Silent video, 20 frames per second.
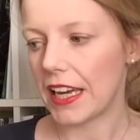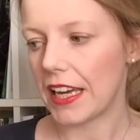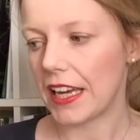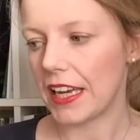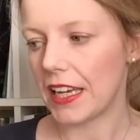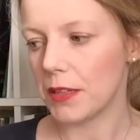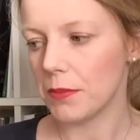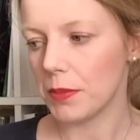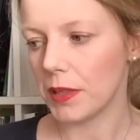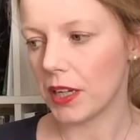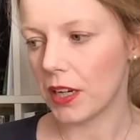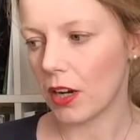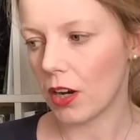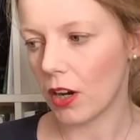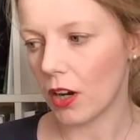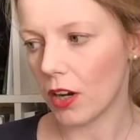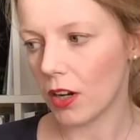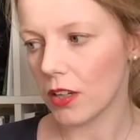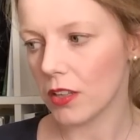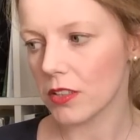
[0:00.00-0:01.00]
And
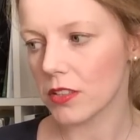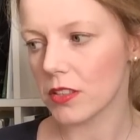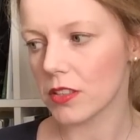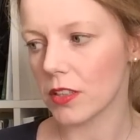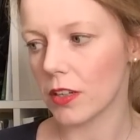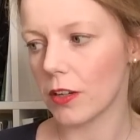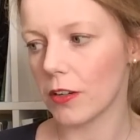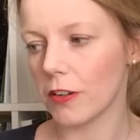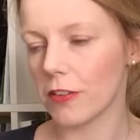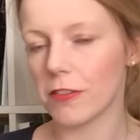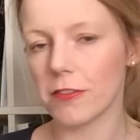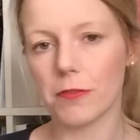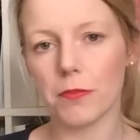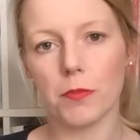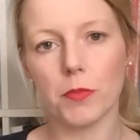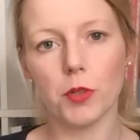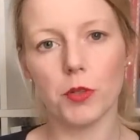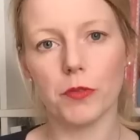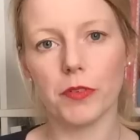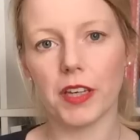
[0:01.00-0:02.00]
because of
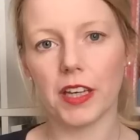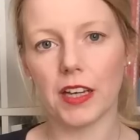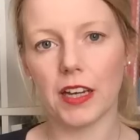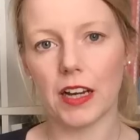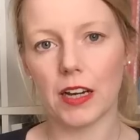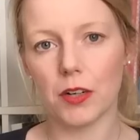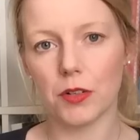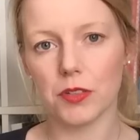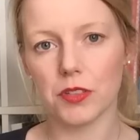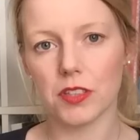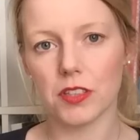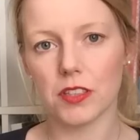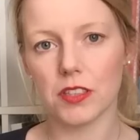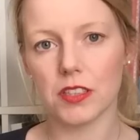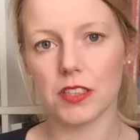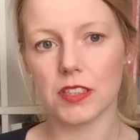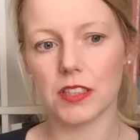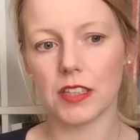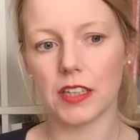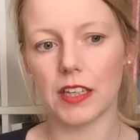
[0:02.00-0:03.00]
moving
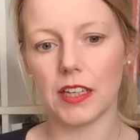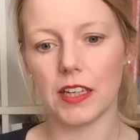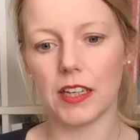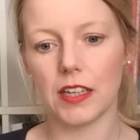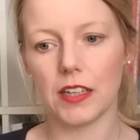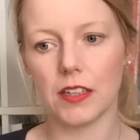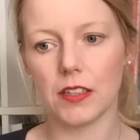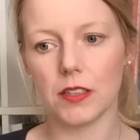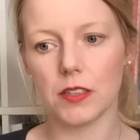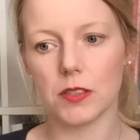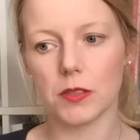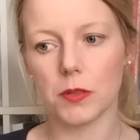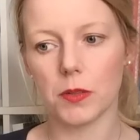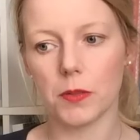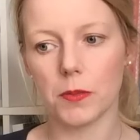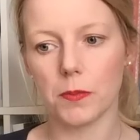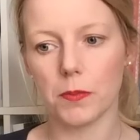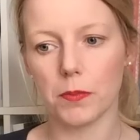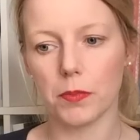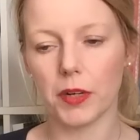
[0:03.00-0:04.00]
houses and
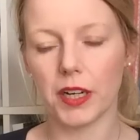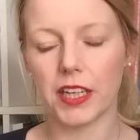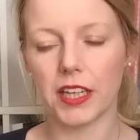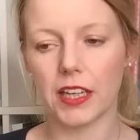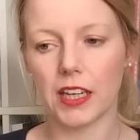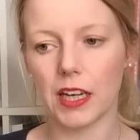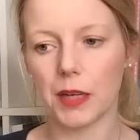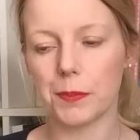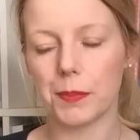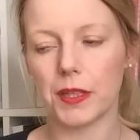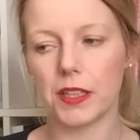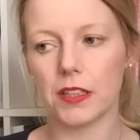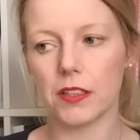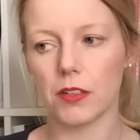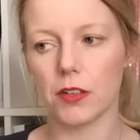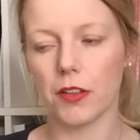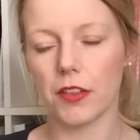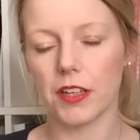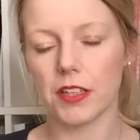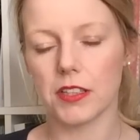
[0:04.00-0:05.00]
breaking up and
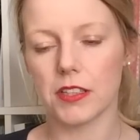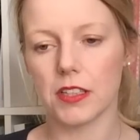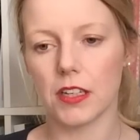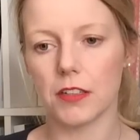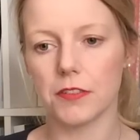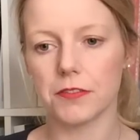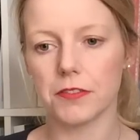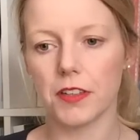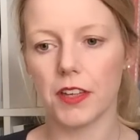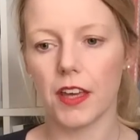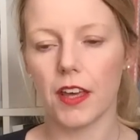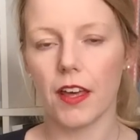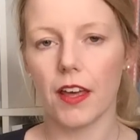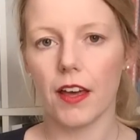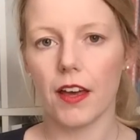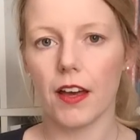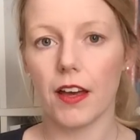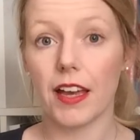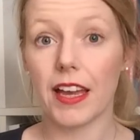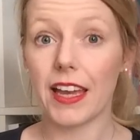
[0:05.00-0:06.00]
all that stuff,
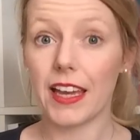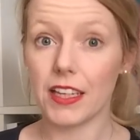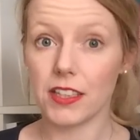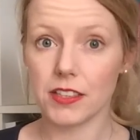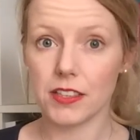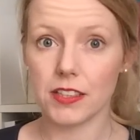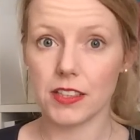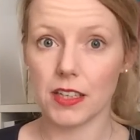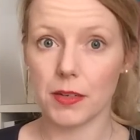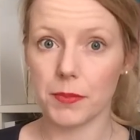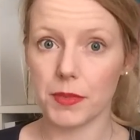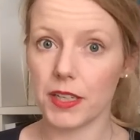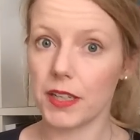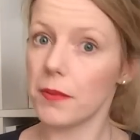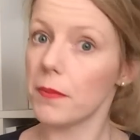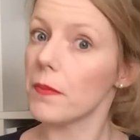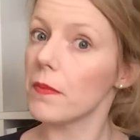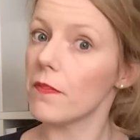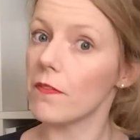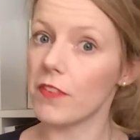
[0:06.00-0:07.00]
and
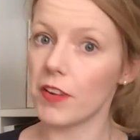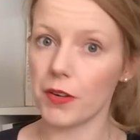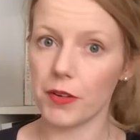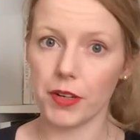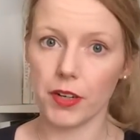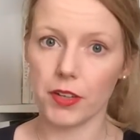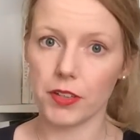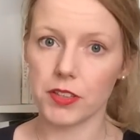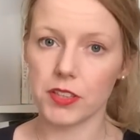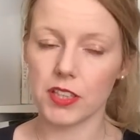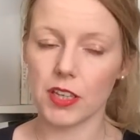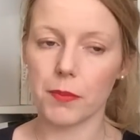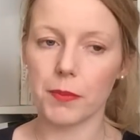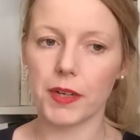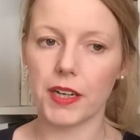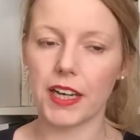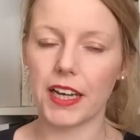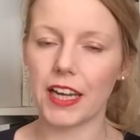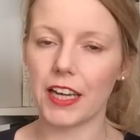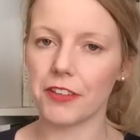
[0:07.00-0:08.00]
summer, very hot
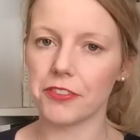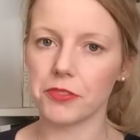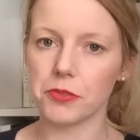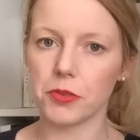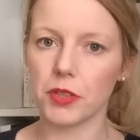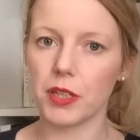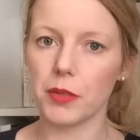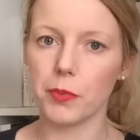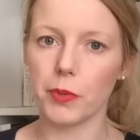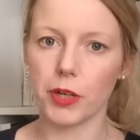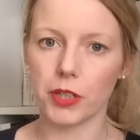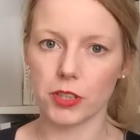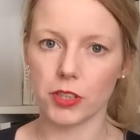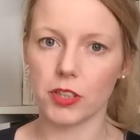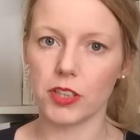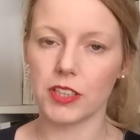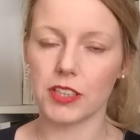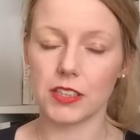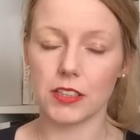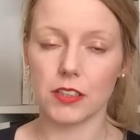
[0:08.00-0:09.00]
summer, I haven't really worked on
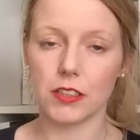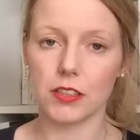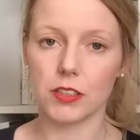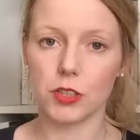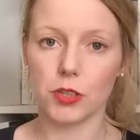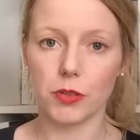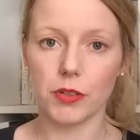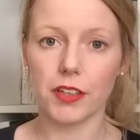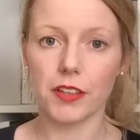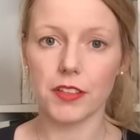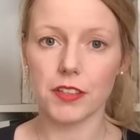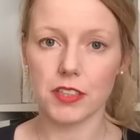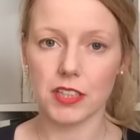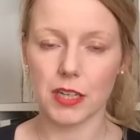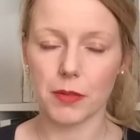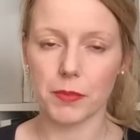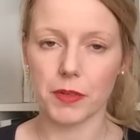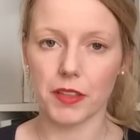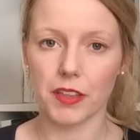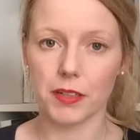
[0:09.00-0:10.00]
it during the summer.